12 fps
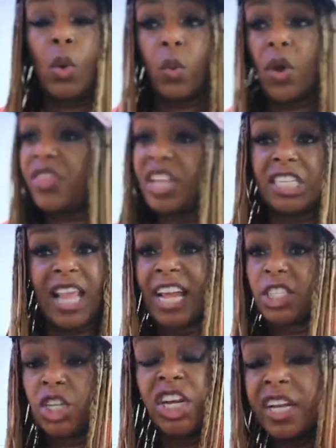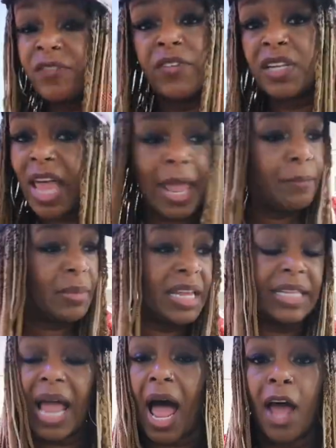whether it's at Chick-fil-A,
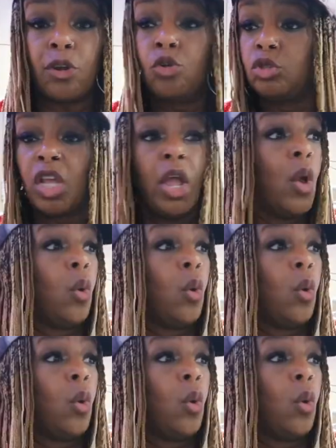McDonald's,